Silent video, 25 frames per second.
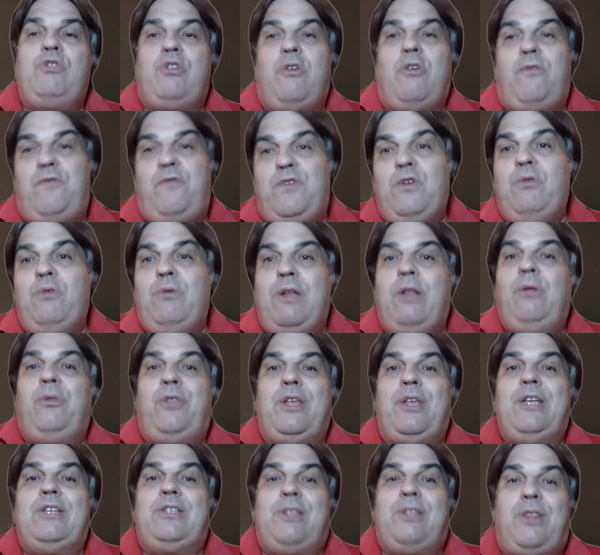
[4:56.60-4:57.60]
few little
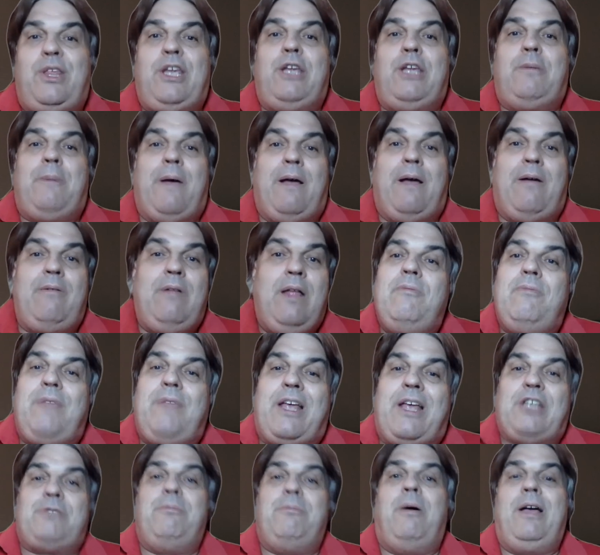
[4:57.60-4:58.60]
things to think about.
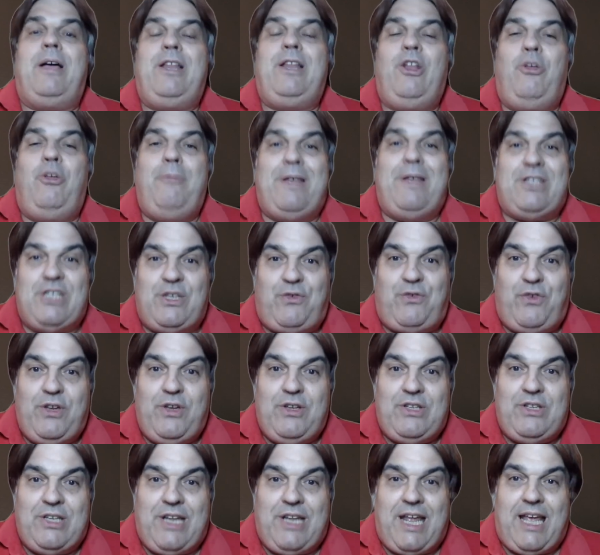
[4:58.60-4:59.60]
That's my little message for
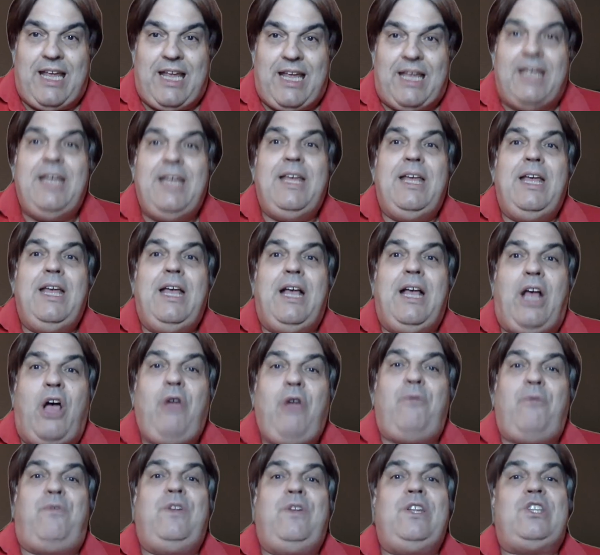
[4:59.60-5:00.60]
you today.
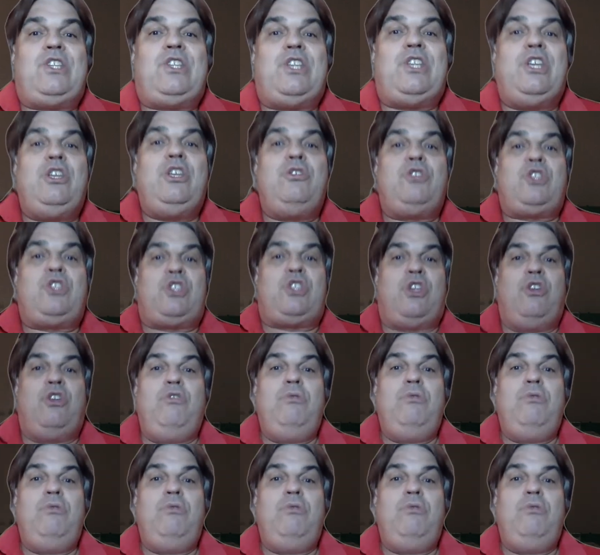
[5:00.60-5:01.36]
Hopefully see you soon.